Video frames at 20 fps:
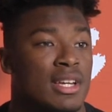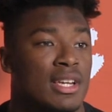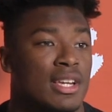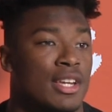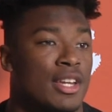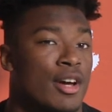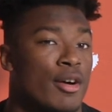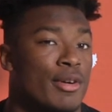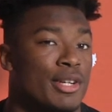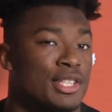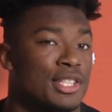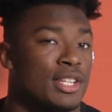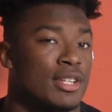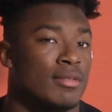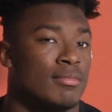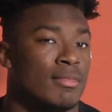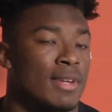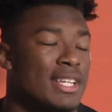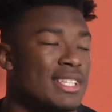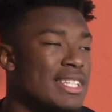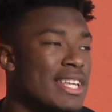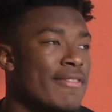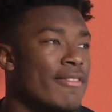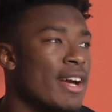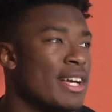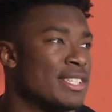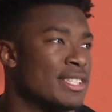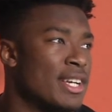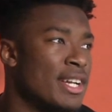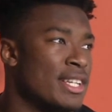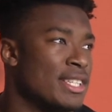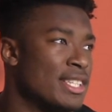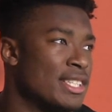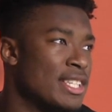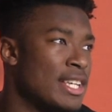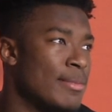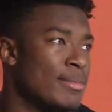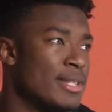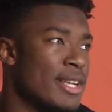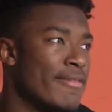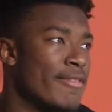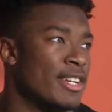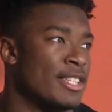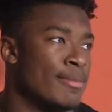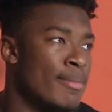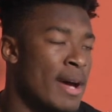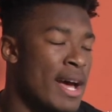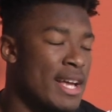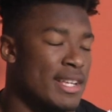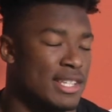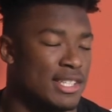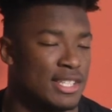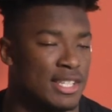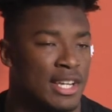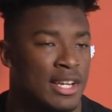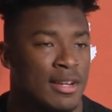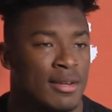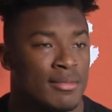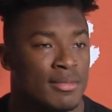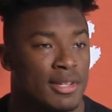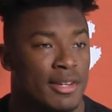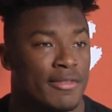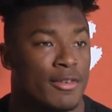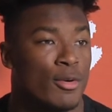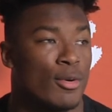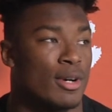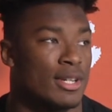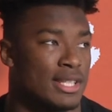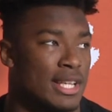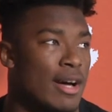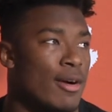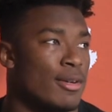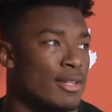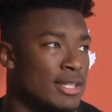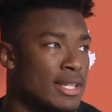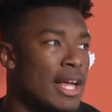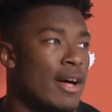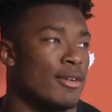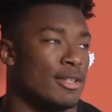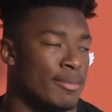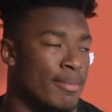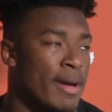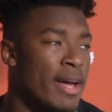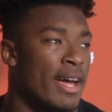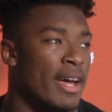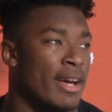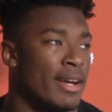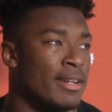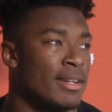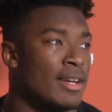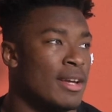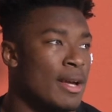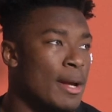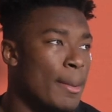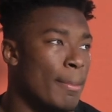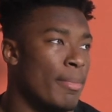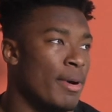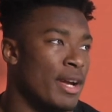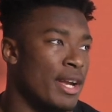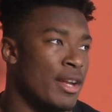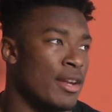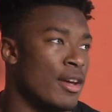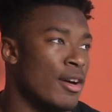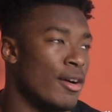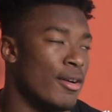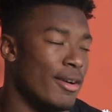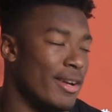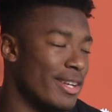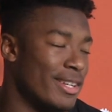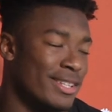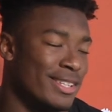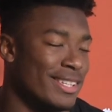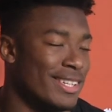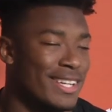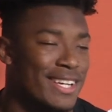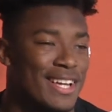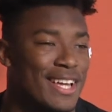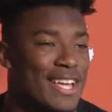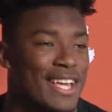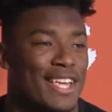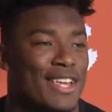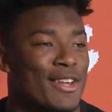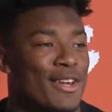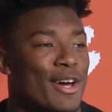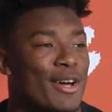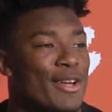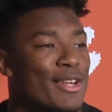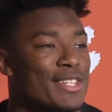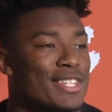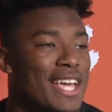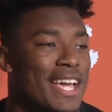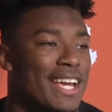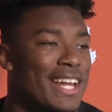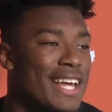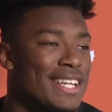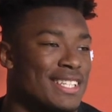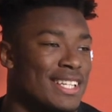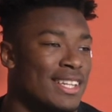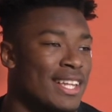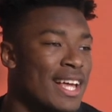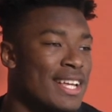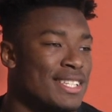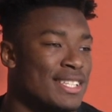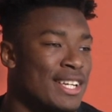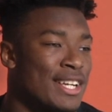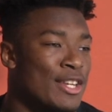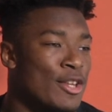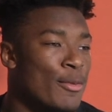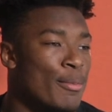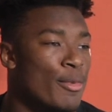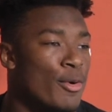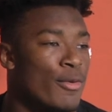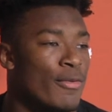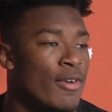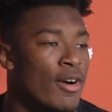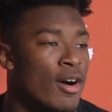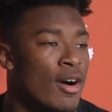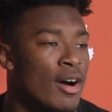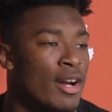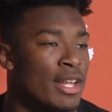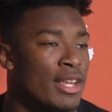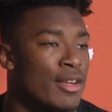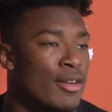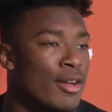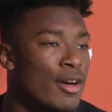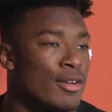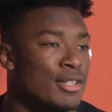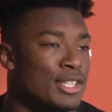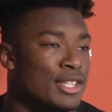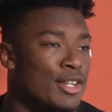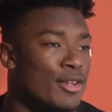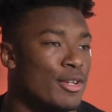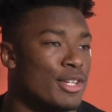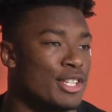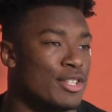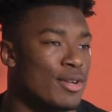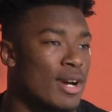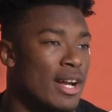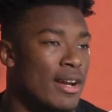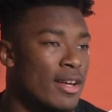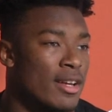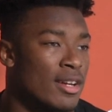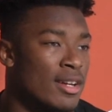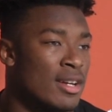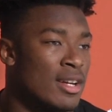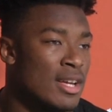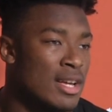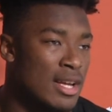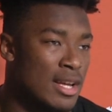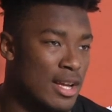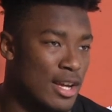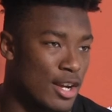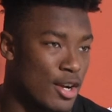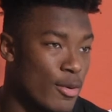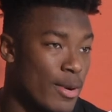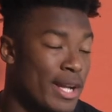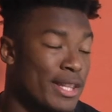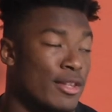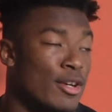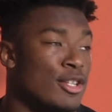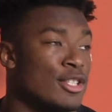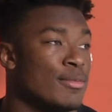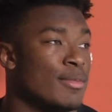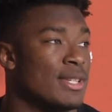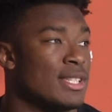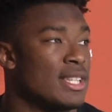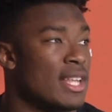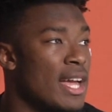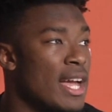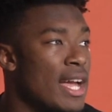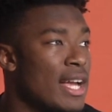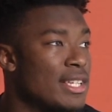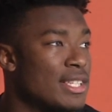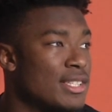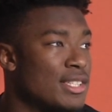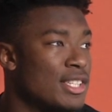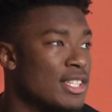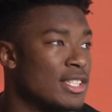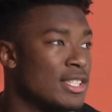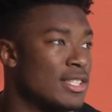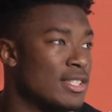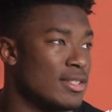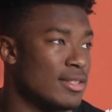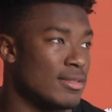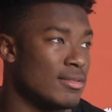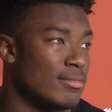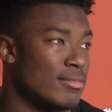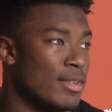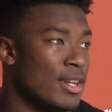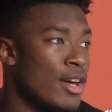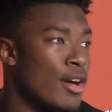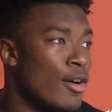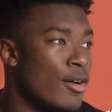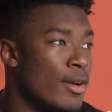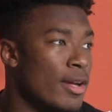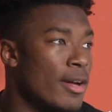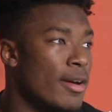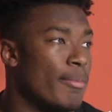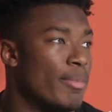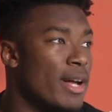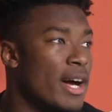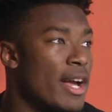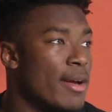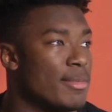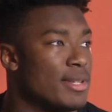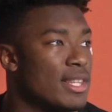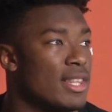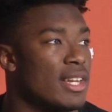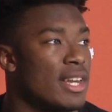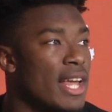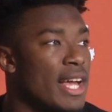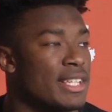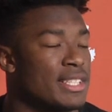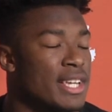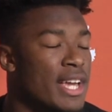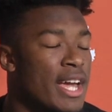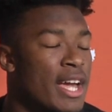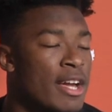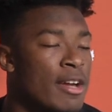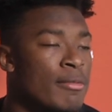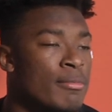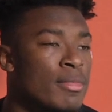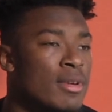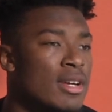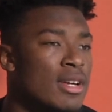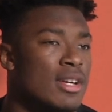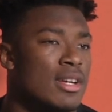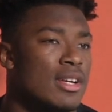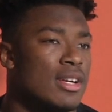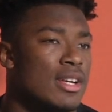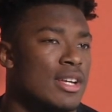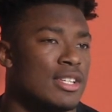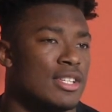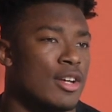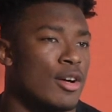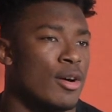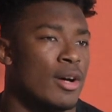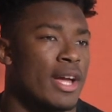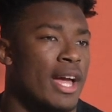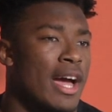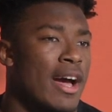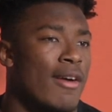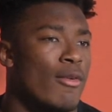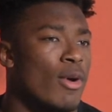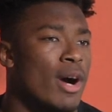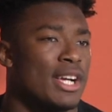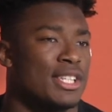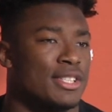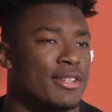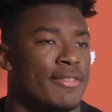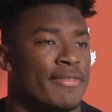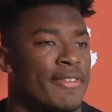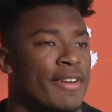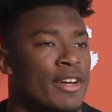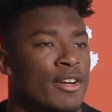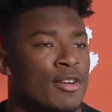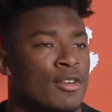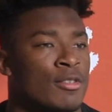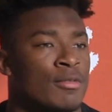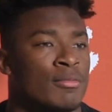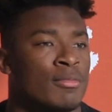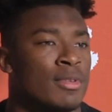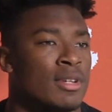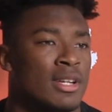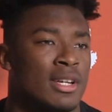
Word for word: you know it shouldn't. It's never as good as it seems, never as bad as it seems. Of course, that was that was bad, but you know, if, you know, you take it as a lesson, you move on, and you know, you just try to correct those mistakes and just you know apply them to the next game. So yeah, I watched the film.